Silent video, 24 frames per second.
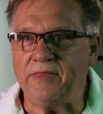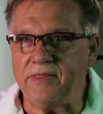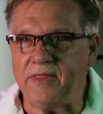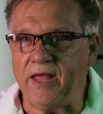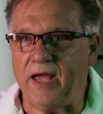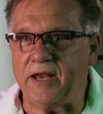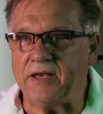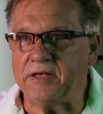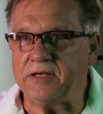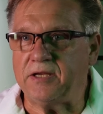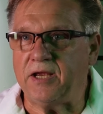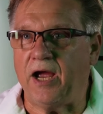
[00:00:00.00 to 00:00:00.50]

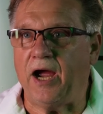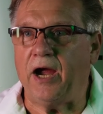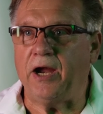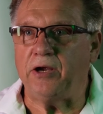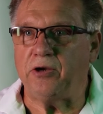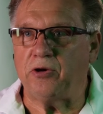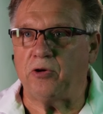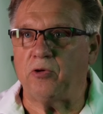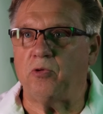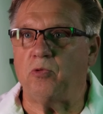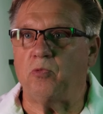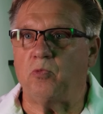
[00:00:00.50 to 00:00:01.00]
that
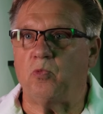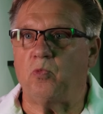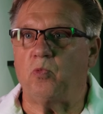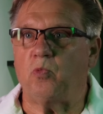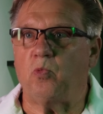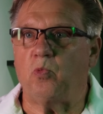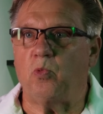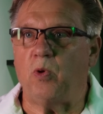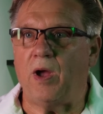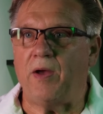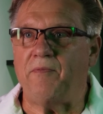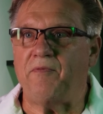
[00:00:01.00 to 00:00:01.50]
tighter
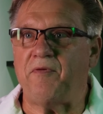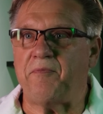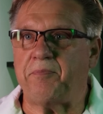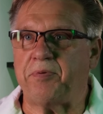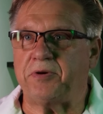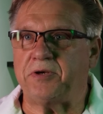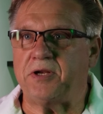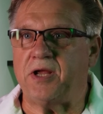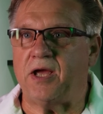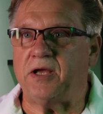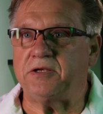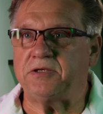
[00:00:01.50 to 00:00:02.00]
web of
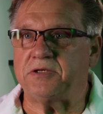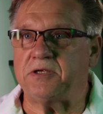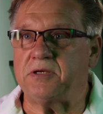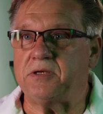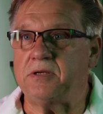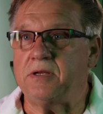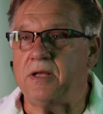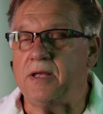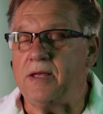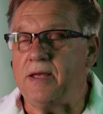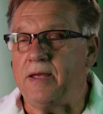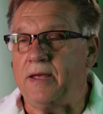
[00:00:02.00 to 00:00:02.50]
protection
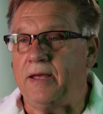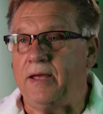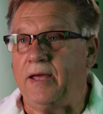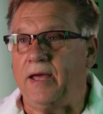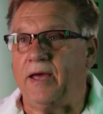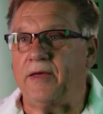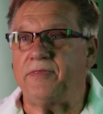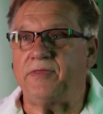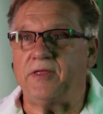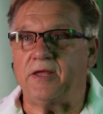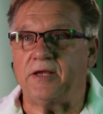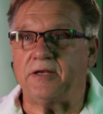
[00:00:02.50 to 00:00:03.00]

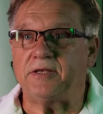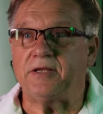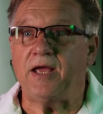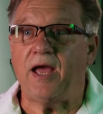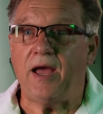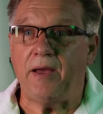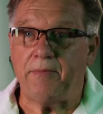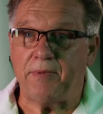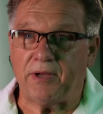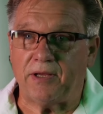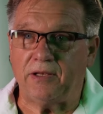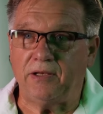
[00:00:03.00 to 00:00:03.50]
at the
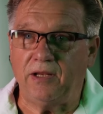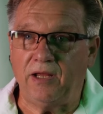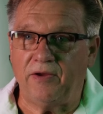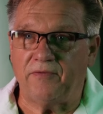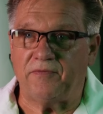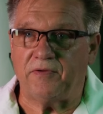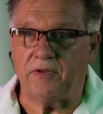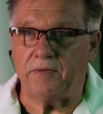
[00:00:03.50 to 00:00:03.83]
atomic level.